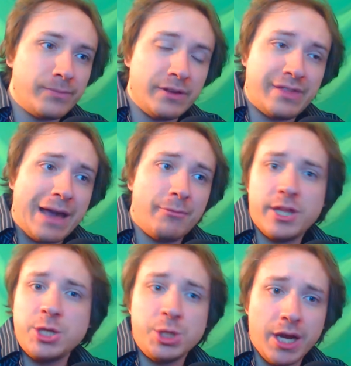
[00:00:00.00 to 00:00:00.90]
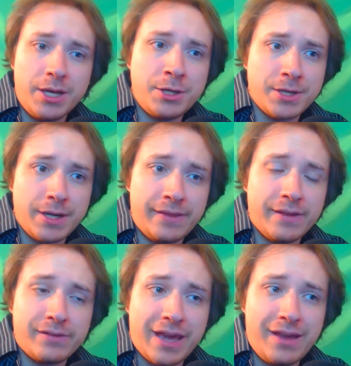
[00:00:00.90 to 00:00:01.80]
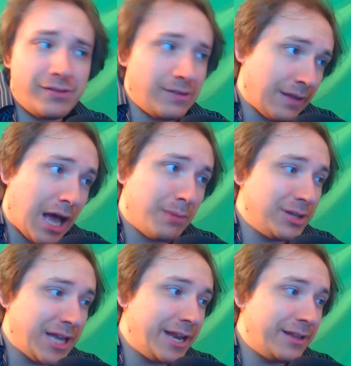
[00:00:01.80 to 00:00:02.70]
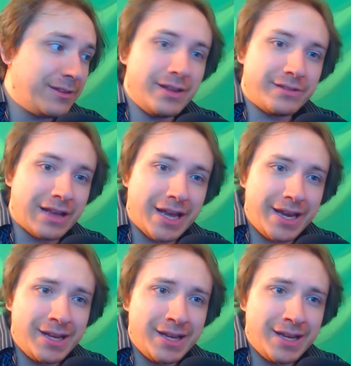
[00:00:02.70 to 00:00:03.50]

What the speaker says: Is that what the judge in this case is obligated to decide?